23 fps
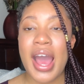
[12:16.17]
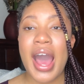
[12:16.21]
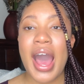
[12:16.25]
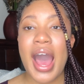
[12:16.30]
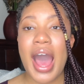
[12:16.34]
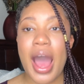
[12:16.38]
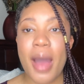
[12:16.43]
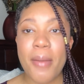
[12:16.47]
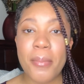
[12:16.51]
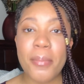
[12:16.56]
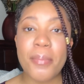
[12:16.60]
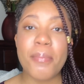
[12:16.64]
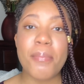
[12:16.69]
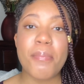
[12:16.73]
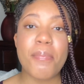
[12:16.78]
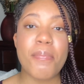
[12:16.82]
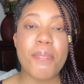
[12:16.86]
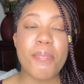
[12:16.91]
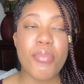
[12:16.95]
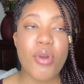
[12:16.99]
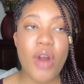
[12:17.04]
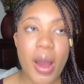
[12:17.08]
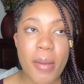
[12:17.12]
I'm
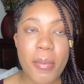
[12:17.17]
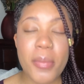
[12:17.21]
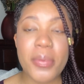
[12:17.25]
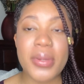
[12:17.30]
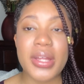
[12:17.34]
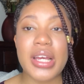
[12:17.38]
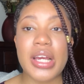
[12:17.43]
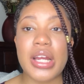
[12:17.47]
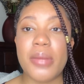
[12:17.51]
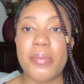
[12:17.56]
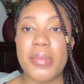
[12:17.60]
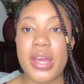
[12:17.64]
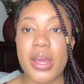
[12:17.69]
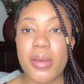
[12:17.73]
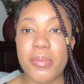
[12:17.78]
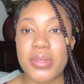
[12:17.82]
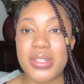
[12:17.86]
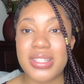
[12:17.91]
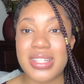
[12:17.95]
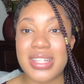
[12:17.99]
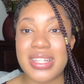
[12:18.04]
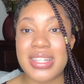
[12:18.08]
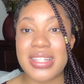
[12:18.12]
probably gonna be able
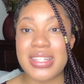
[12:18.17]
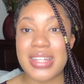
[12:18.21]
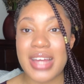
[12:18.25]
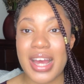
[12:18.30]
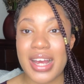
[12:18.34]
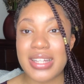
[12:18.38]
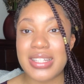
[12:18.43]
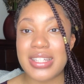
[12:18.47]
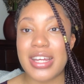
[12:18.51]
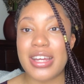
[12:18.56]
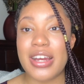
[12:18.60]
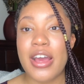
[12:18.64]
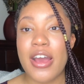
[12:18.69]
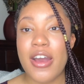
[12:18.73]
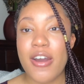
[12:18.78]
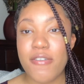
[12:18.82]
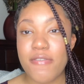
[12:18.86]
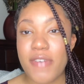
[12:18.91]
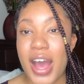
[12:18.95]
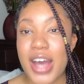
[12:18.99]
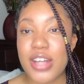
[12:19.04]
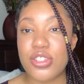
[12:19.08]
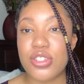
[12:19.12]
to detect it
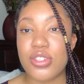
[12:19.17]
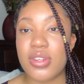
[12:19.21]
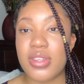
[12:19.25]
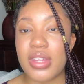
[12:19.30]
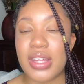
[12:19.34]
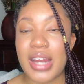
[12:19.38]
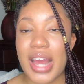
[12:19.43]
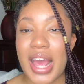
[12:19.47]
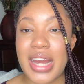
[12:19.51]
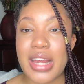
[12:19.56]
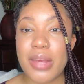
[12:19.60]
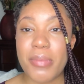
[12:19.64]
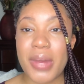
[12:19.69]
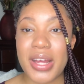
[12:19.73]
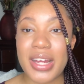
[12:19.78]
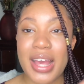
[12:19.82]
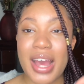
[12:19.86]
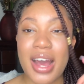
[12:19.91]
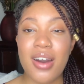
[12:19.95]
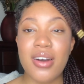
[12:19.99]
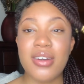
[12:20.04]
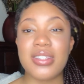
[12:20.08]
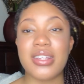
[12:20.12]
faster than anybody
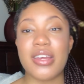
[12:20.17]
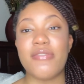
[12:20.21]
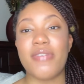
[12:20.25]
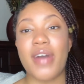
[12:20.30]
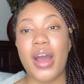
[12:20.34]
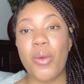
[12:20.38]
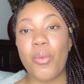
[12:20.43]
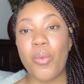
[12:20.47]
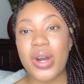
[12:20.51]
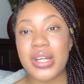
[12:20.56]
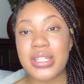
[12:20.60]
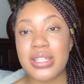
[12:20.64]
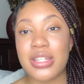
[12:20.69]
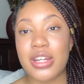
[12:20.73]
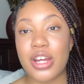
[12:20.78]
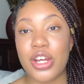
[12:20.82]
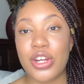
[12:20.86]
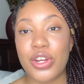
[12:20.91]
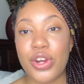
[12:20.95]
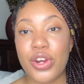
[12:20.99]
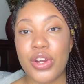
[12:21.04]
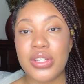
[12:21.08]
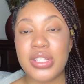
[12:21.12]
else. If I wasn't a
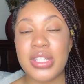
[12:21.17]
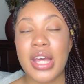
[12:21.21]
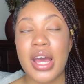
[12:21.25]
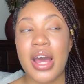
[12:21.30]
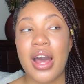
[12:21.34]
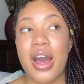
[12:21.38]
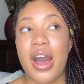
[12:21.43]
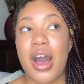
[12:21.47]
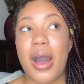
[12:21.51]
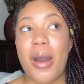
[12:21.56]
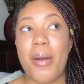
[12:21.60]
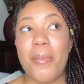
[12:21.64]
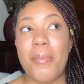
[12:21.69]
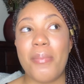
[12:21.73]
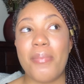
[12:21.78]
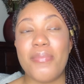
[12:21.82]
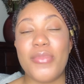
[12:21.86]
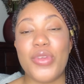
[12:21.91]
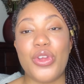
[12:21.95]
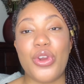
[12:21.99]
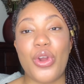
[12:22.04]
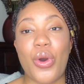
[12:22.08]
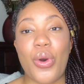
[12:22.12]
nurse,
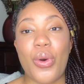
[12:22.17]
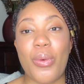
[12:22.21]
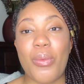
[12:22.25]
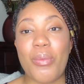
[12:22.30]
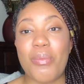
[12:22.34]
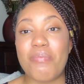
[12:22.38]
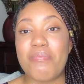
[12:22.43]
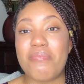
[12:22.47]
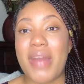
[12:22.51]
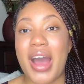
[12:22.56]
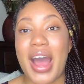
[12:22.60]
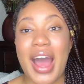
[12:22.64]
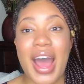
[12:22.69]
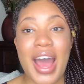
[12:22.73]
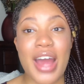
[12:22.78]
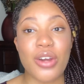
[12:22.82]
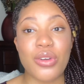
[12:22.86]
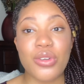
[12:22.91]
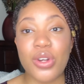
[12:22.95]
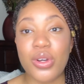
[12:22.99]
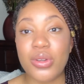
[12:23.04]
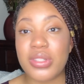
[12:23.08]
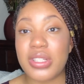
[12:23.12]
you know, I
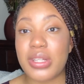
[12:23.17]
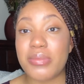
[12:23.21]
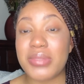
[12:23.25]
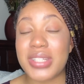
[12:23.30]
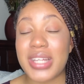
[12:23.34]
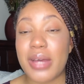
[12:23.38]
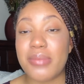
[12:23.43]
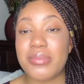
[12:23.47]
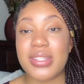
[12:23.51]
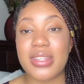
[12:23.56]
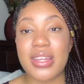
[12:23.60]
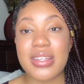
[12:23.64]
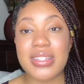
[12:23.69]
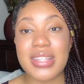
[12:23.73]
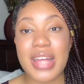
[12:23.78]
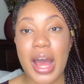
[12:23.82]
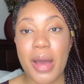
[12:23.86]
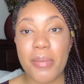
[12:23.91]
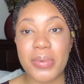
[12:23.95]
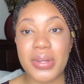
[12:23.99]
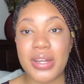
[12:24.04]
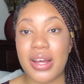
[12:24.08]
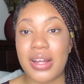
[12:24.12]
don't know, sometimes things
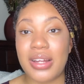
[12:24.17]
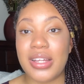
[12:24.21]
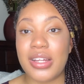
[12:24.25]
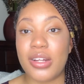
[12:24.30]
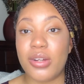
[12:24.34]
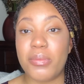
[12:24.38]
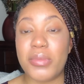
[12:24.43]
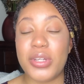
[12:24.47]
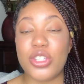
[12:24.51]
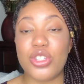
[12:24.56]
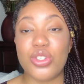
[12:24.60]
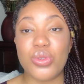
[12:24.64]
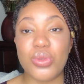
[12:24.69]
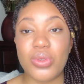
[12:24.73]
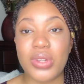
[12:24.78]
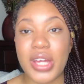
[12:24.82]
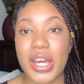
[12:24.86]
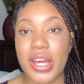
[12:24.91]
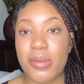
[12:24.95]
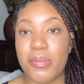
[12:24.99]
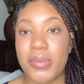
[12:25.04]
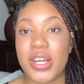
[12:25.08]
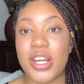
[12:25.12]
happen a little bit too
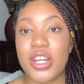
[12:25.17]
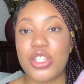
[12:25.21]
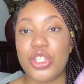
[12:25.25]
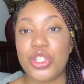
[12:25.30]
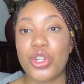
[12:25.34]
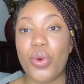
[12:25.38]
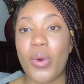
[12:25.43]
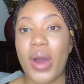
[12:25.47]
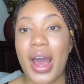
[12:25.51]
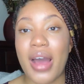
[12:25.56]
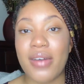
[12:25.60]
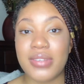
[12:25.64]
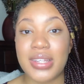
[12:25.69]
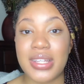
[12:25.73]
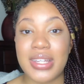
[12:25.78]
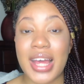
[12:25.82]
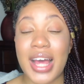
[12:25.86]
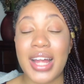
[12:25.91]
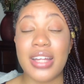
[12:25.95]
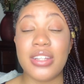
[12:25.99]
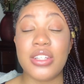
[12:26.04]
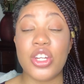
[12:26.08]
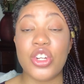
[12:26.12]
late because you don't have
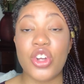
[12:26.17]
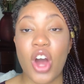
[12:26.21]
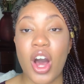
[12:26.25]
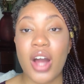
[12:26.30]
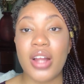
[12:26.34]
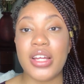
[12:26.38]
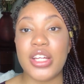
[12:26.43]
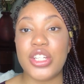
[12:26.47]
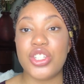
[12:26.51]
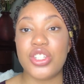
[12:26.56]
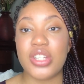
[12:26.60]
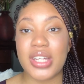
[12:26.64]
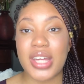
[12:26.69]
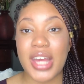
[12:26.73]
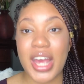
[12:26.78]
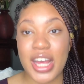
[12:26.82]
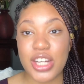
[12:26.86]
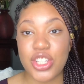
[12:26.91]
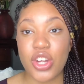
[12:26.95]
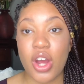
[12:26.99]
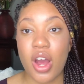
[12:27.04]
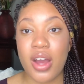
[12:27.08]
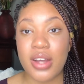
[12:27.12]
the knowledge to
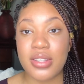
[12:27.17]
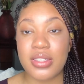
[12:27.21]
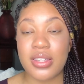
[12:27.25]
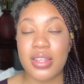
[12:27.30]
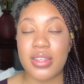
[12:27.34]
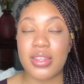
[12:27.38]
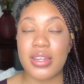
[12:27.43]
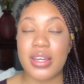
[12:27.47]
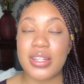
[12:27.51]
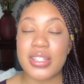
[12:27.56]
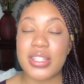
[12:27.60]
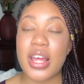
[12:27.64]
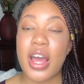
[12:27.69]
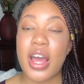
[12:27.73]
catch on to things.